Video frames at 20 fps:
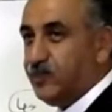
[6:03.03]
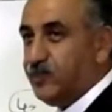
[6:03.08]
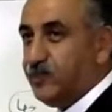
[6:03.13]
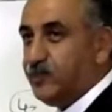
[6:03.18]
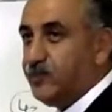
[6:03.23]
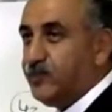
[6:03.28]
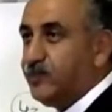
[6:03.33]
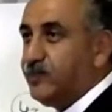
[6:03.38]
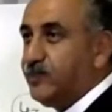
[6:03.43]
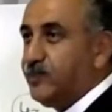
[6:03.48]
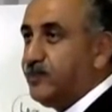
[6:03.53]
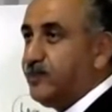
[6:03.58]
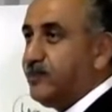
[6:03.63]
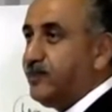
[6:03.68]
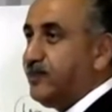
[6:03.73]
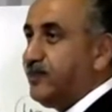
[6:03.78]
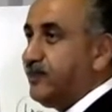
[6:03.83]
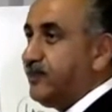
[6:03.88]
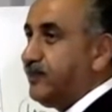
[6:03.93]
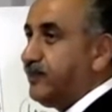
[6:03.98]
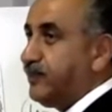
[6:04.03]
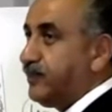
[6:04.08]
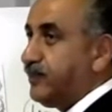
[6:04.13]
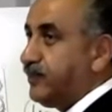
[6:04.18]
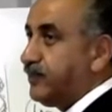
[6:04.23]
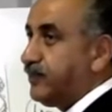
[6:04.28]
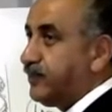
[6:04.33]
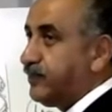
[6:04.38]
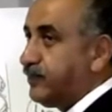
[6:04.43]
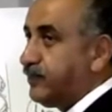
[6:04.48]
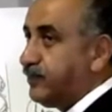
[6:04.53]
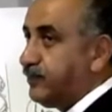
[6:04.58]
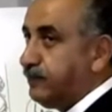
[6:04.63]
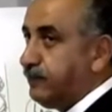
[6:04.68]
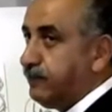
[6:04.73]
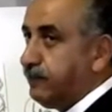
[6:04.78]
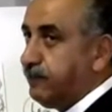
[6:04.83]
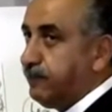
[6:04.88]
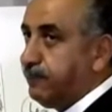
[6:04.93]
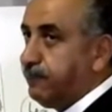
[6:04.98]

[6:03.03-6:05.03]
Nothing is said.